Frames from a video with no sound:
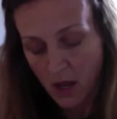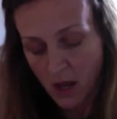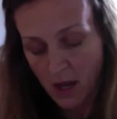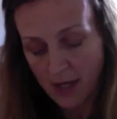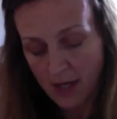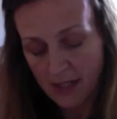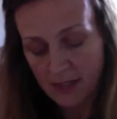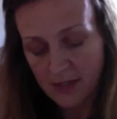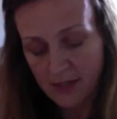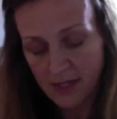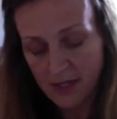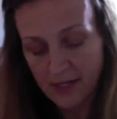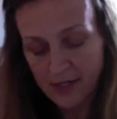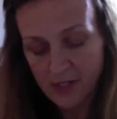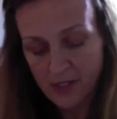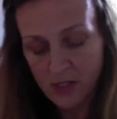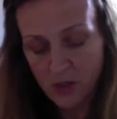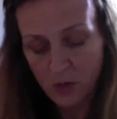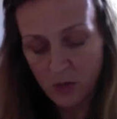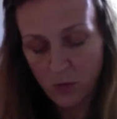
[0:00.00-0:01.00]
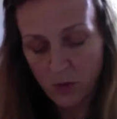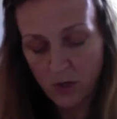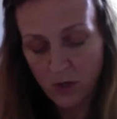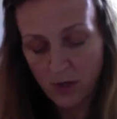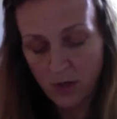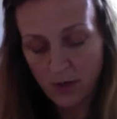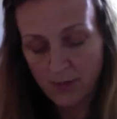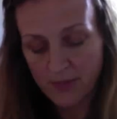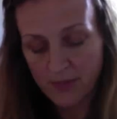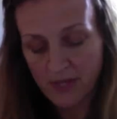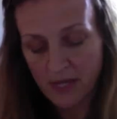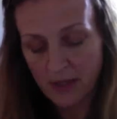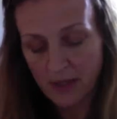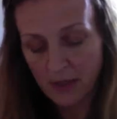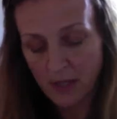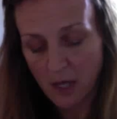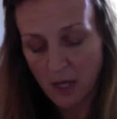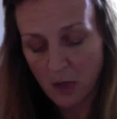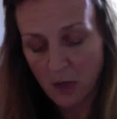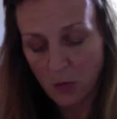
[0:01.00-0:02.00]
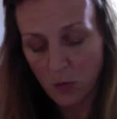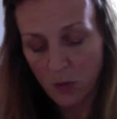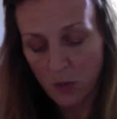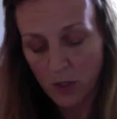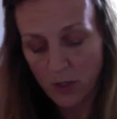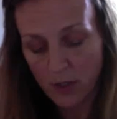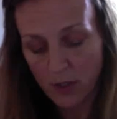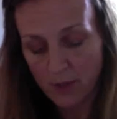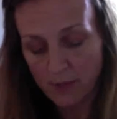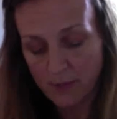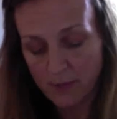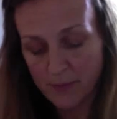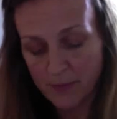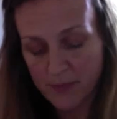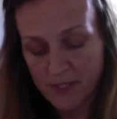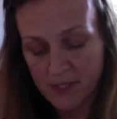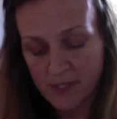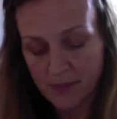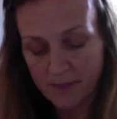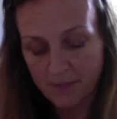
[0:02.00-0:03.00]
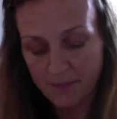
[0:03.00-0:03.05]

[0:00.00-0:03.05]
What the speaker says: intestinal worms and lung worms,